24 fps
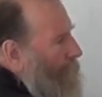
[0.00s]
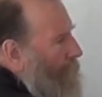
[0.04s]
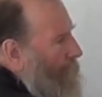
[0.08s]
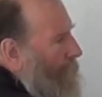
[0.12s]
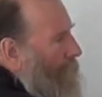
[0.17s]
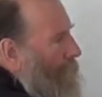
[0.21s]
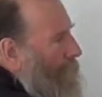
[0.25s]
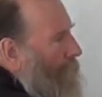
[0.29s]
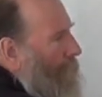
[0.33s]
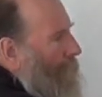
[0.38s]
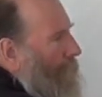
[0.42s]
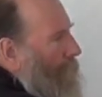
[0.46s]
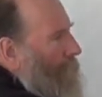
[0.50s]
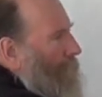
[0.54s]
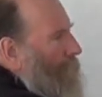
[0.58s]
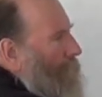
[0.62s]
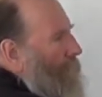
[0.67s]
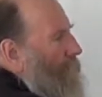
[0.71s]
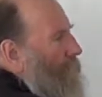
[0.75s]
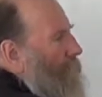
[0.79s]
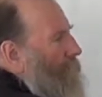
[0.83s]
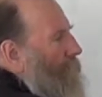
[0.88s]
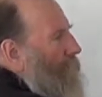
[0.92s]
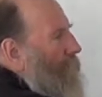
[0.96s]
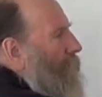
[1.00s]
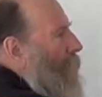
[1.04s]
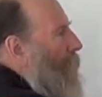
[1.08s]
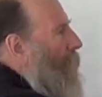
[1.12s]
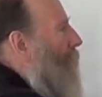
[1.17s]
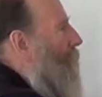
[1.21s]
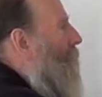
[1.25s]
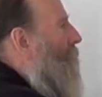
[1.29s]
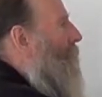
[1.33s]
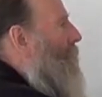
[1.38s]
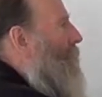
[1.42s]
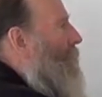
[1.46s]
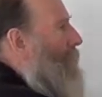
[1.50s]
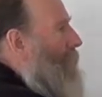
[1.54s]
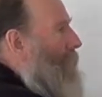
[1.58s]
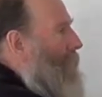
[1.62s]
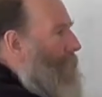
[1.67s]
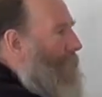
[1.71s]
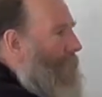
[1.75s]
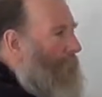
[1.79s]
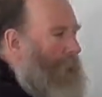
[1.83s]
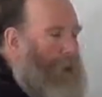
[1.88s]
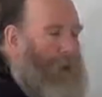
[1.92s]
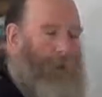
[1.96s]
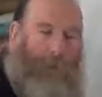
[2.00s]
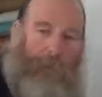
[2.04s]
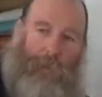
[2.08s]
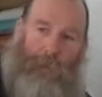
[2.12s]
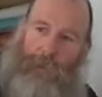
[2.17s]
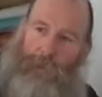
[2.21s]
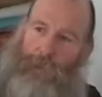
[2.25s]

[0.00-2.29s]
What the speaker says: I'll tell you, you've disguised that